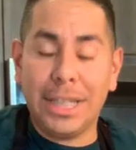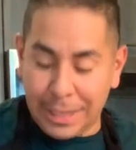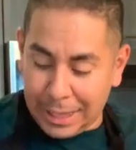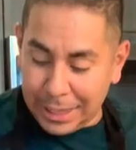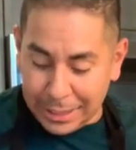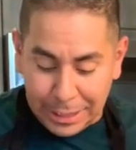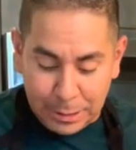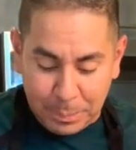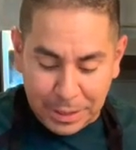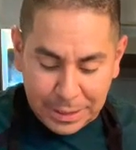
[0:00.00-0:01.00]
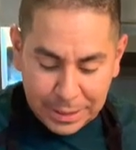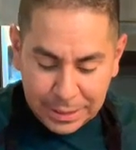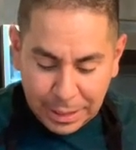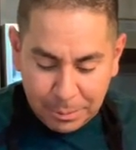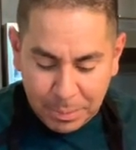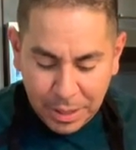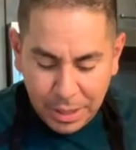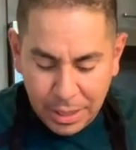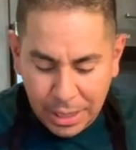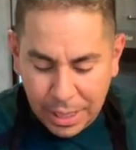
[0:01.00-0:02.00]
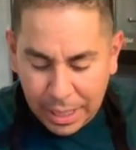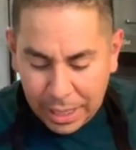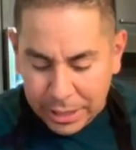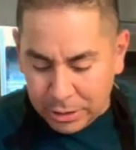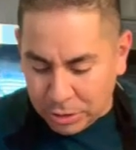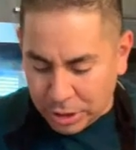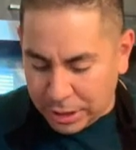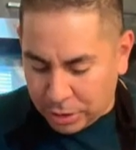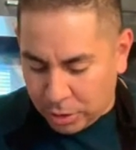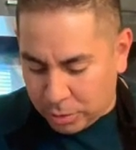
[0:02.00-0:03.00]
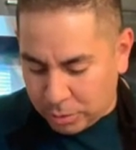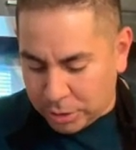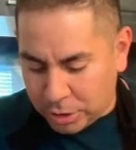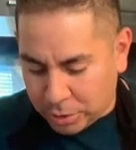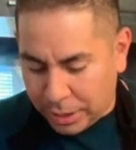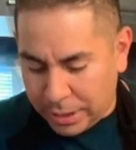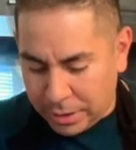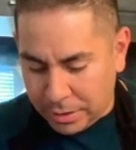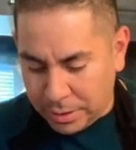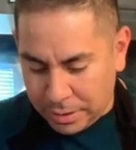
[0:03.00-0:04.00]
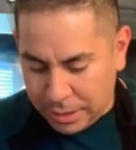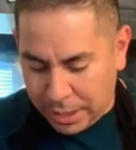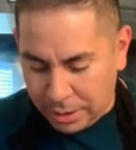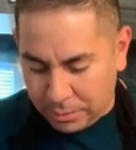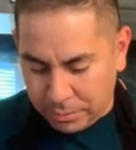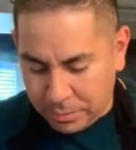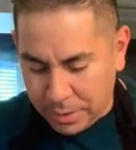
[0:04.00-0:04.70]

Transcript: and cut these pieces up. I usually go straight down.